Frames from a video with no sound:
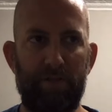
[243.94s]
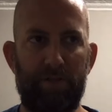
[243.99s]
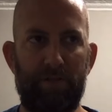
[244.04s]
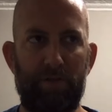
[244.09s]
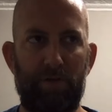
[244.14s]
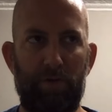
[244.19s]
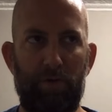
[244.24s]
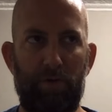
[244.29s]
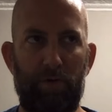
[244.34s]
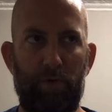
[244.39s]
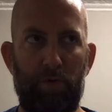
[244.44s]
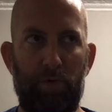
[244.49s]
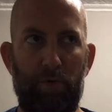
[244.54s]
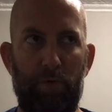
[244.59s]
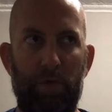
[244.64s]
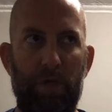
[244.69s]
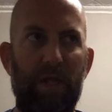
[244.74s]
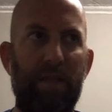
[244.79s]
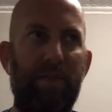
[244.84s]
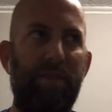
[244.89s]

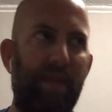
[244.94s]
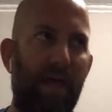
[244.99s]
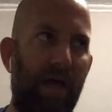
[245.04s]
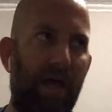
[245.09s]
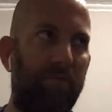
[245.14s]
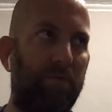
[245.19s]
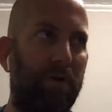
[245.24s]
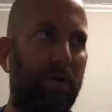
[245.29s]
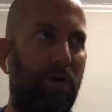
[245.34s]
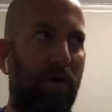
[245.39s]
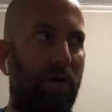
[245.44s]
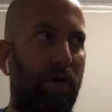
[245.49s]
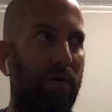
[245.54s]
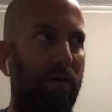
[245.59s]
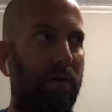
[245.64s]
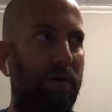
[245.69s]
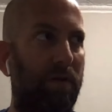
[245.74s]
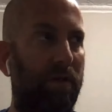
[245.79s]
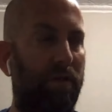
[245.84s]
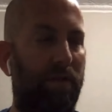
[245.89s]
So in that
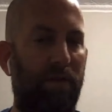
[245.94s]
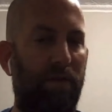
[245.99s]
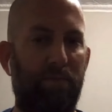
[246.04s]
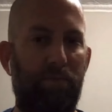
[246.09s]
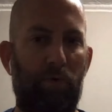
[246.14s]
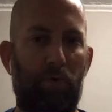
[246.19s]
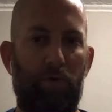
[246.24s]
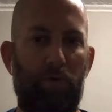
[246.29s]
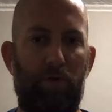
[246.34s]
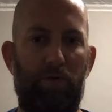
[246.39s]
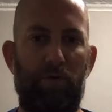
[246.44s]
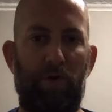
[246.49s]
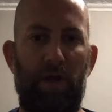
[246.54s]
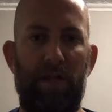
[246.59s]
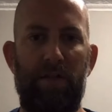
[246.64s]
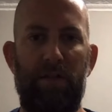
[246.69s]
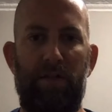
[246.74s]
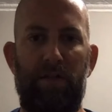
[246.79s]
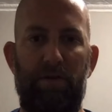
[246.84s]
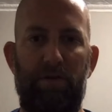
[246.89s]
regard, the more
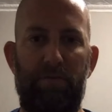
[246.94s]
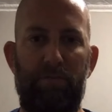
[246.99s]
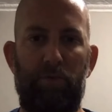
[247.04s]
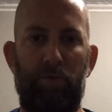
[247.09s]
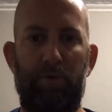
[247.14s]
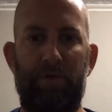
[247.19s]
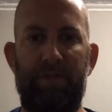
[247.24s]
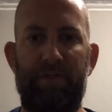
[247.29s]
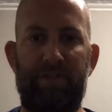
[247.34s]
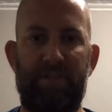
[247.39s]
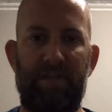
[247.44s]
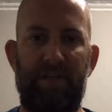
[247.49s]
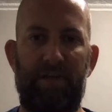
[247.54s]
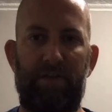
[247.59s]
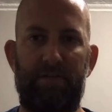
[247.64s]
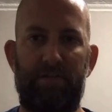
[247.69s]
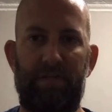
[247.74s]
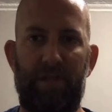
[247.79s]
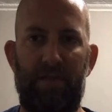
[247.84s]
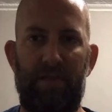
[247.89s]
granular and more
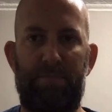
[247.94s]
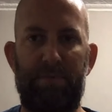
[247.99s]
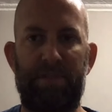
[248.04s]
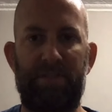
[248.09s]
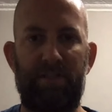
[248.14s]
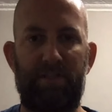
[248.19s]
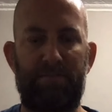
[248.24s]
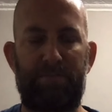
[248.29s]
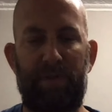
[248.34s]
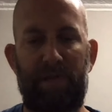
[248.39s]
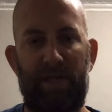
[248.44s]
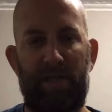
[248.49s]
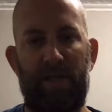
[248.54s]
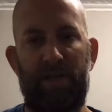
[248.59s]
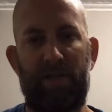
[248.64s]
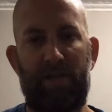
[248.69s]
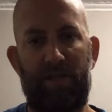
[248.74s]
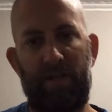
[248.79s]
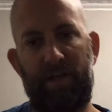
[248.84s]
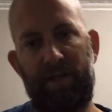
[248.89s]
detailed a business
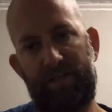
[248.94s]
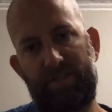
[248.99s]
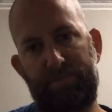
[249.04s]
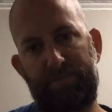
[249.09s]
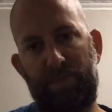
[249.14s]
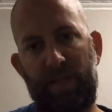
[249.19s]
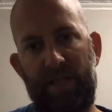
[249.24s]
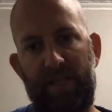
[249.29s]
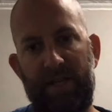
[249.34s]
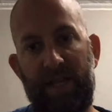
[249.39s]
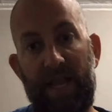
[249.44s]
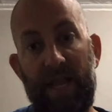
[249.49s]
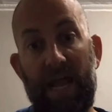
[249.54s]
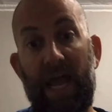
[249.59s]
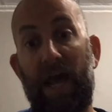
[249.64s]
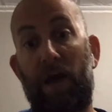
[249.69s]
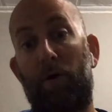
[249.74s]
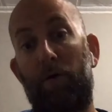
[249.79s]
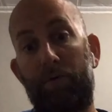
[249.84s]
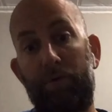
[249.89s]
plan can explain
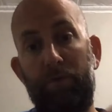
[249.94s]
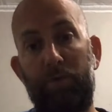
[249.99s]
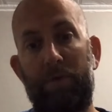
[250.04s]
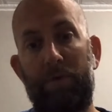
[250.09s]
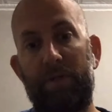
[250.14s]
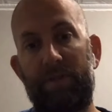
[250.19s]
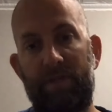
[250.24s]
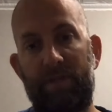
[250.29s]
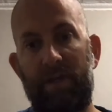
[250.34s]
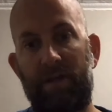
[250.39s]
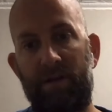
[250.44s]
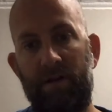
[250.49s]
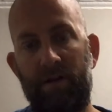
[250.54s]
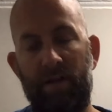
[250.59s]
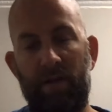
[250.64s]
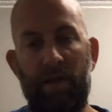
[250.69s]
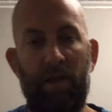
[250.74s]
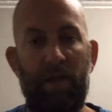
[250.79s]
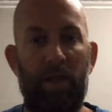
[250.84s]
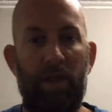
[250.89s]
how you get there,
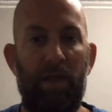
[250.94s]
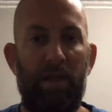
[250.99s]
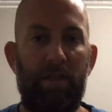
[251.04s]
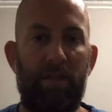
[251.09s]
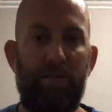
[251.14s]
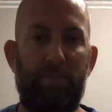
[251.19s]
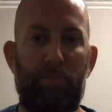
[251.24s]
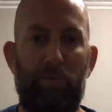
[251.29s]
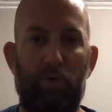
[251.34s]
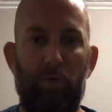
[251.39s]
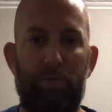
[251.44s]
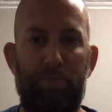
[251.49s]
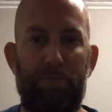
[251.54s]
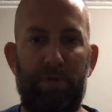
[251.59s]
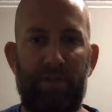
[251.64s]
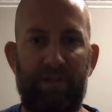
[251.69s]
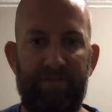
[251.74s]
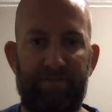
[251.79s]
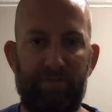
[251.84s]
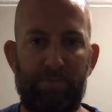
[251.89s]
the more
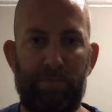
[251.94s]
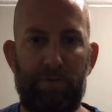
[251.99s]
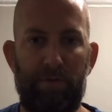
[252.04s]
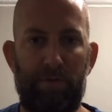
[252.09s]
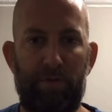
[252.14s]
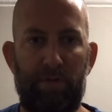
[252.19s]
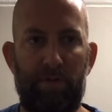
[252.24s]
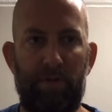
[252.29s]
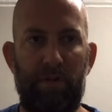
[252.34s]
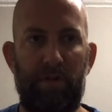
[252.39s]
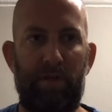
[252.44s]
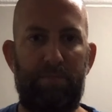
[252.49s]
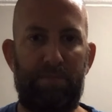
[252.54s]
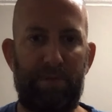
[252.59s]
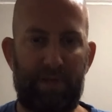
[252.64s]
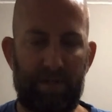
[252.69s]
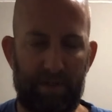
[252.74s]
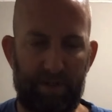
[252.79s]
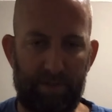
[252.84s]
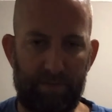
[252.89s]
believable it
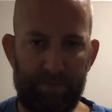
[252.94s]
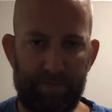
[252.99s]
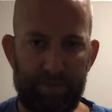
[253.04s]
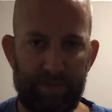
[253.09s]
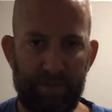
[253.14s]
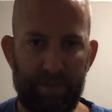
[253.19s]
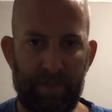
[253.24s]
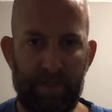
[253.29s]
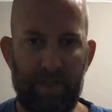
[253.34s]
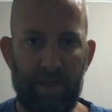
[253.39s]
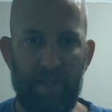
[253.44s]
becomes.